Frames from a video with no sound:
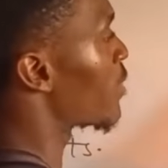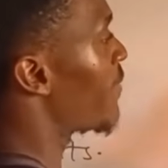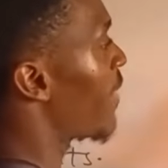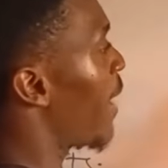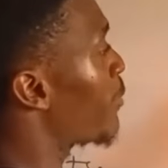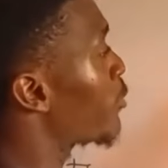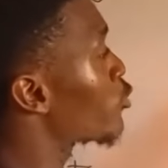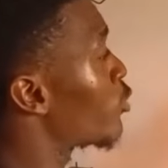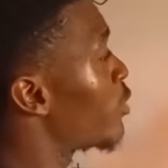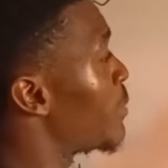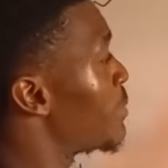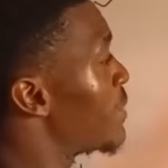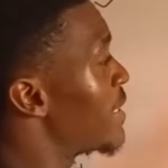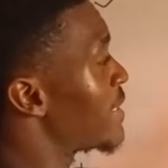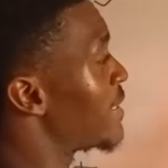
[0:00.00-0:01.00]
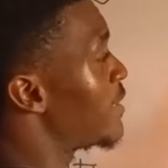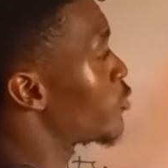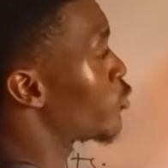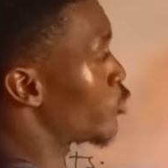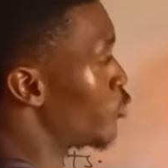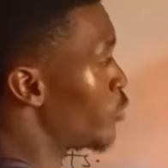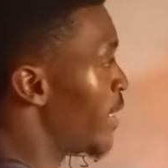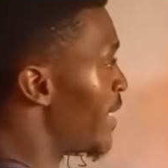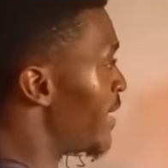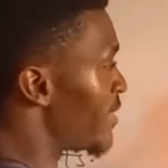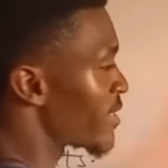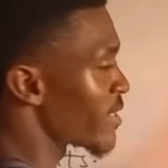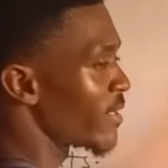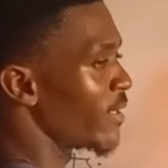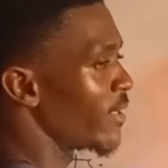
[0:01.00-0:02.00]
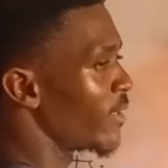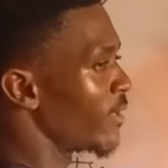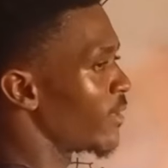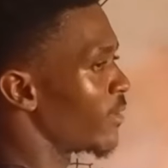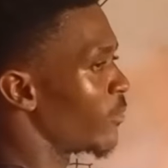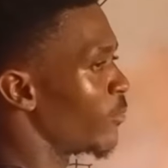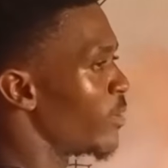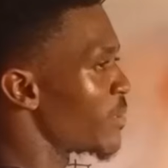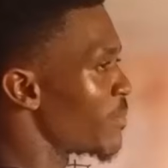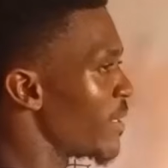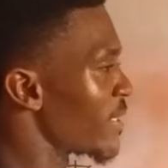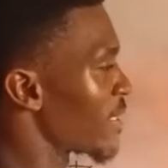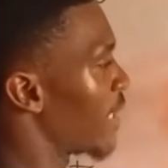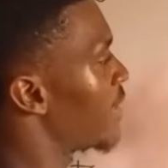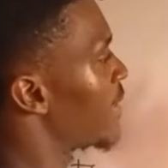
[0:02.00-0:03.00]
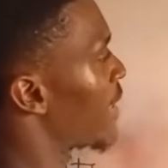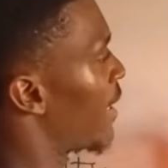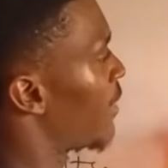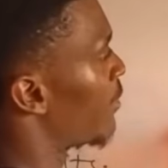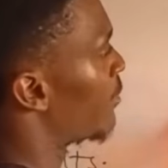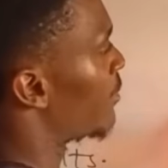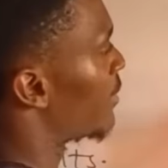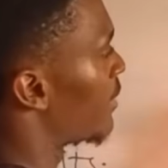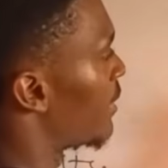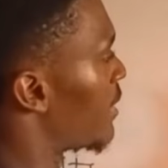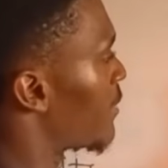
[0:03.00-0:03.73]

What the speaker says: So if I happen to replace the two H with metallic ion,